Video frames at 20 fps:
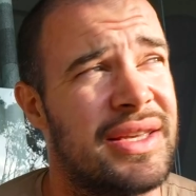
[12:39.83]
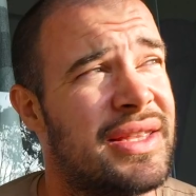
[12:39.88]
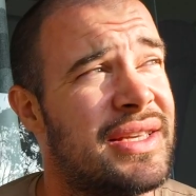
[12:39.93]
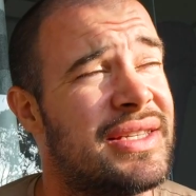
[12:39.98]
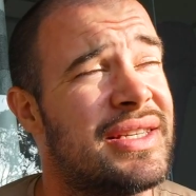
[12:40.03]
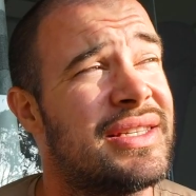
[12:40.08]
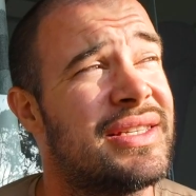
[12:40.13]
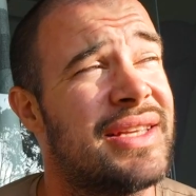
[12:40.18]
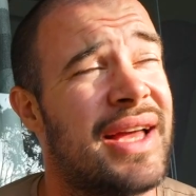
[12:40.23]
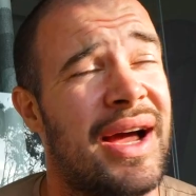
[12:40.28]

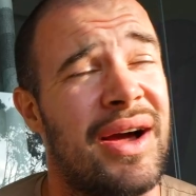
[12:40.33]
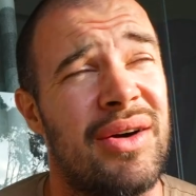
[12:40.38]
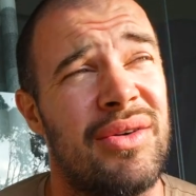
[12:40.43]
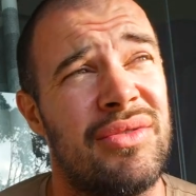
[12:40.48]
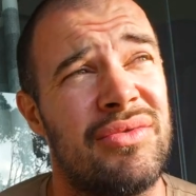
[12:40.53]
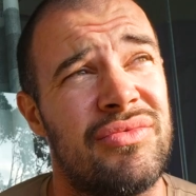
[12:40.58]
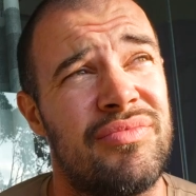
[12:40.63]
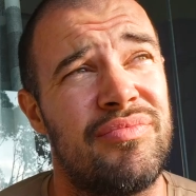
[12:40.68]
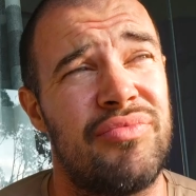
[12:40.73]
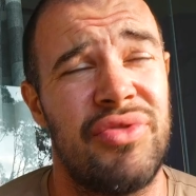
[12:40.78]
This is
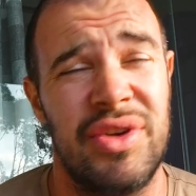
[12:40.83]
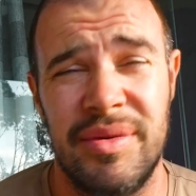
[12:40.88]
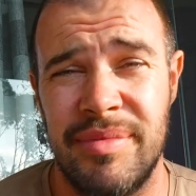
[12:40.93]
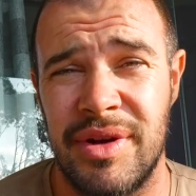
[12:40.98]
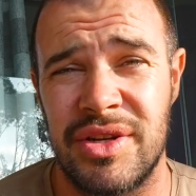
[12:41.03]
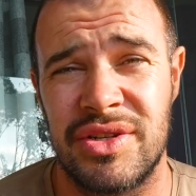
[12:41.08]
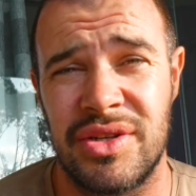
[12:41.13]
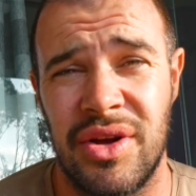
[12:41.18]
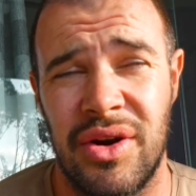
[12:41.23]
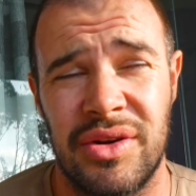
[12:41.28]
now pretty
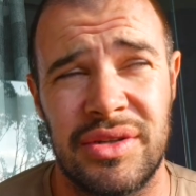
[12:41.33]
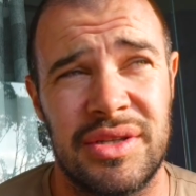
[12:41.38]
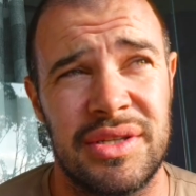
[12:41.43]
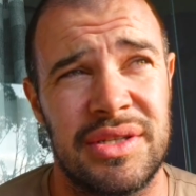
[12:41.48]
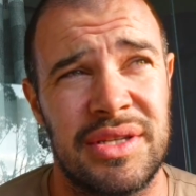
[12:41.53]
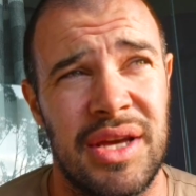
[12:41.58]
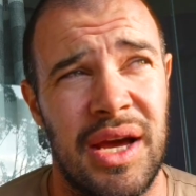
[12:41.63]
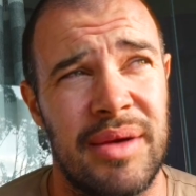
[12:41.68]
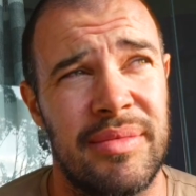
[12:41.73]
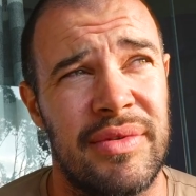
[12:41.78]
much the
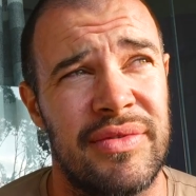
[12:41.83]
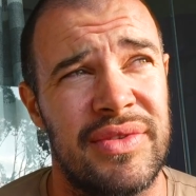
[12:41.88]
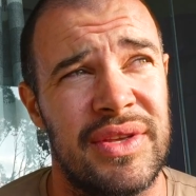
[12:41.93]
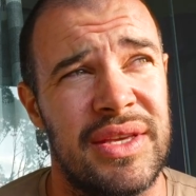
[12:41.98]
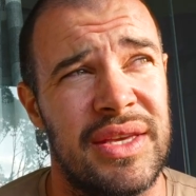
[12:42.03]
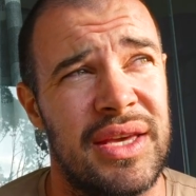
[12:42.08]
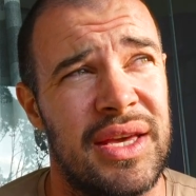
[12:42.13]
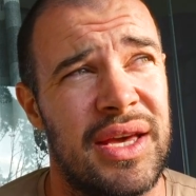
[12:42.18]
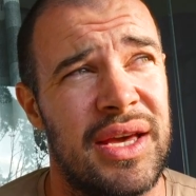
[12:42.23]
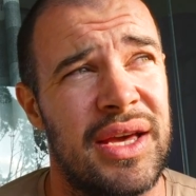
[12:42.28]
hottest time of the
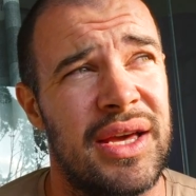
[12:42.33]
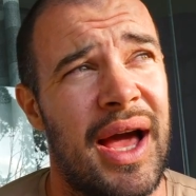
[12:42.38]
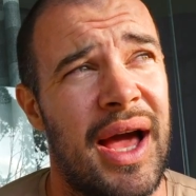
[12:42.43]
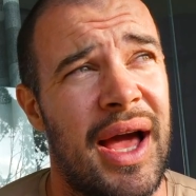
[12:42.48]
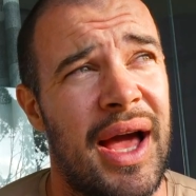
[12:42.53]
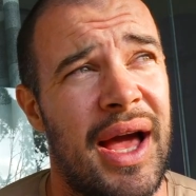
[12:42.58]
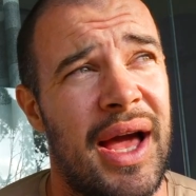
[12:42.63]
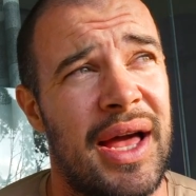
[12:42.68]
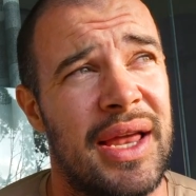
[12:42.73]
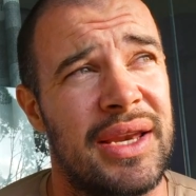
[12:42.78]
year,
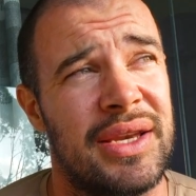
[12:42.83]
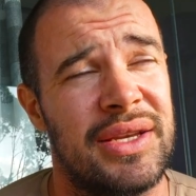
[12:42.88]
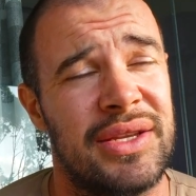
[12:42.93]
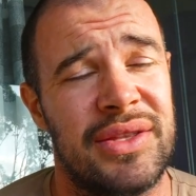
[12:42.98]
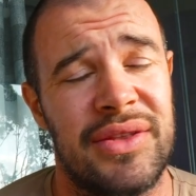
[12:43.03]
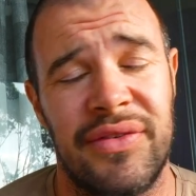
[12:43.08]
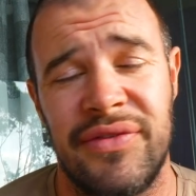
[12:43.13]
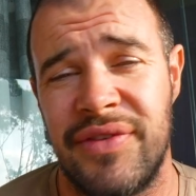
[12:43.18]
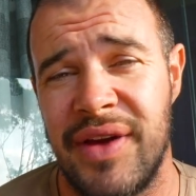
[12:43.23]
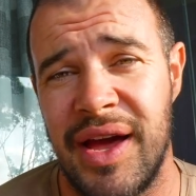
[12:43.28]
and
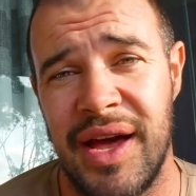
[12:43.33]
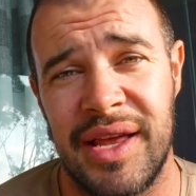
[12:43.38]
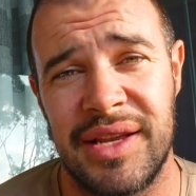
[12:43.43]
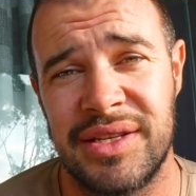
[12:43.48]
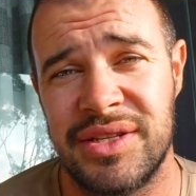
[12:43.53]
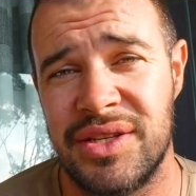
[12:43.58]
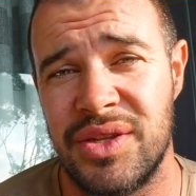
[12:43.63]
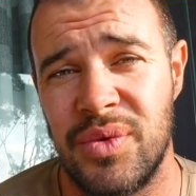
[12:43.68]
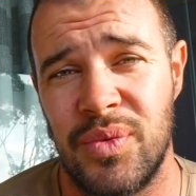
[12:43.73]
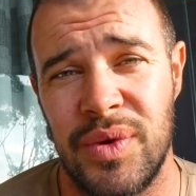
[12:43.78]
the
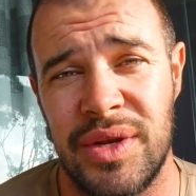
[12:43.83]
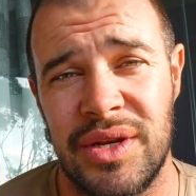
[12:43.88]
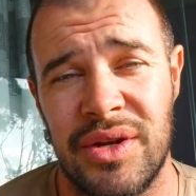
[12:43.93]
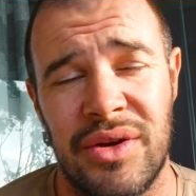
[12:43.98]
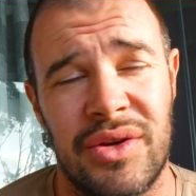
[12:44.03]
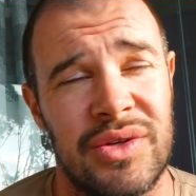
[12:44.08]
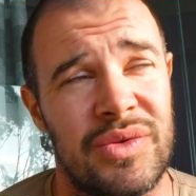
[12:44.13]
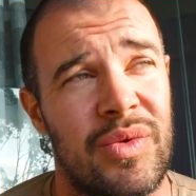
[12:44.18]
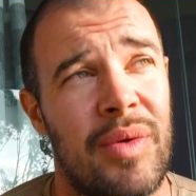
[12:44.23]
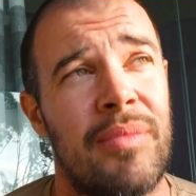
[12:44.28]
fans in the
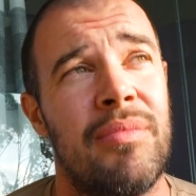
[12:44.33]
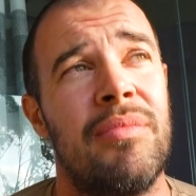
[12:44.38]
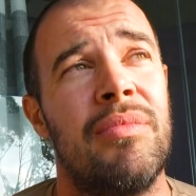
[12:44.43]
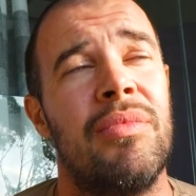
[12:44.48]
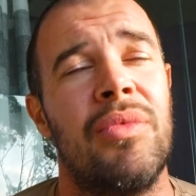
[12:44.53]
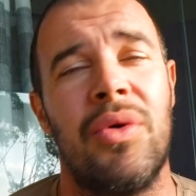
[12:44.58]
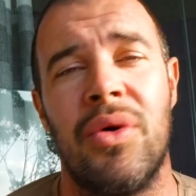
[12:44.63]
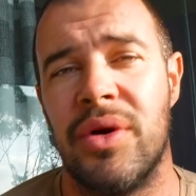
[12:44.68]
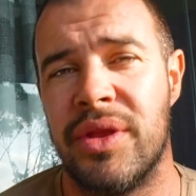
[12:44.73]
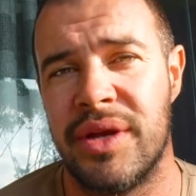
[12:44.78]
windows were
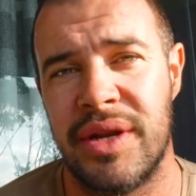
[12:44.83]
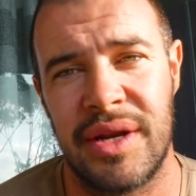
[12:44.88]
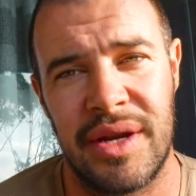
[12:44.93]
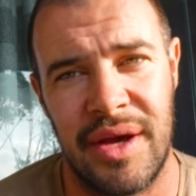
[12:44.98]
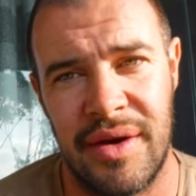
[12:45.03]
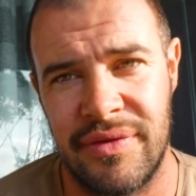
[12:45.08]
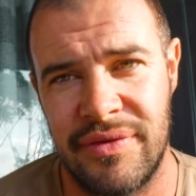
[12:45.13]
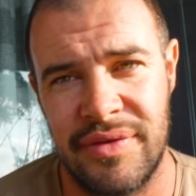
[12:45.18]
more than enough.